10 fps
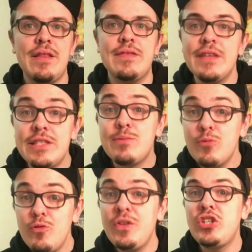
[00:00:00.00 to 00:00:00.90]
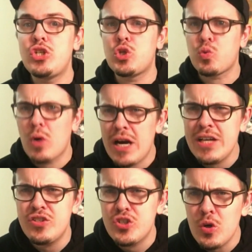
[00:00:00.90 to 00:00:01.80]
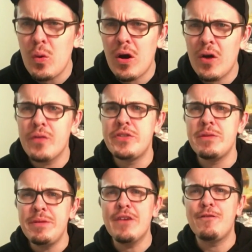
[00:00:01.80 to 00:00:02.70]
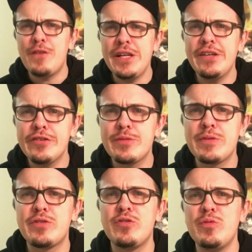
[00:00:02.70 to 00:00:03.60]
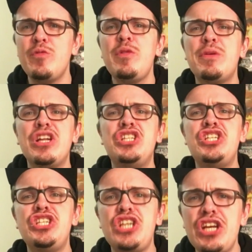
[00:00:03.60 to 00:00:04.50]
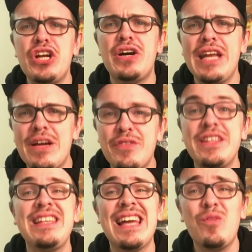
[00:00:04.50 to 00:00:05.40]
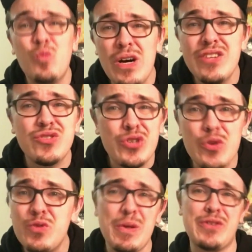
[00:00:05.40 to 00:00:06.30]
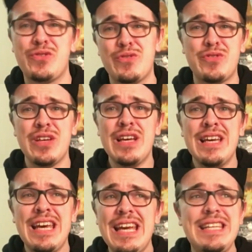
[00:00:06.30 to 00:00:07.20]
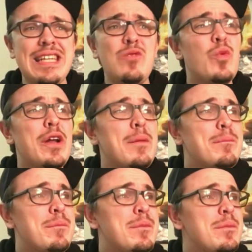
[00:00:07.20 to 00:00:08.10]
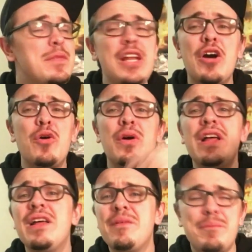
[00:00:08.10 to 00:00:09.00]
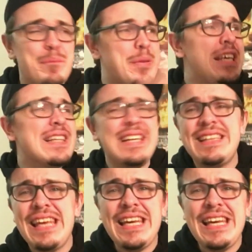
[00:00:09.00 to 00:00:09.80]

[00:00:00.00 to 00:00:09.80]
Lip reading: This movie tried so hard to be a funny Ghostbusters movie, but it shit on everything that was Ghostbusters. It didn't want to, be like the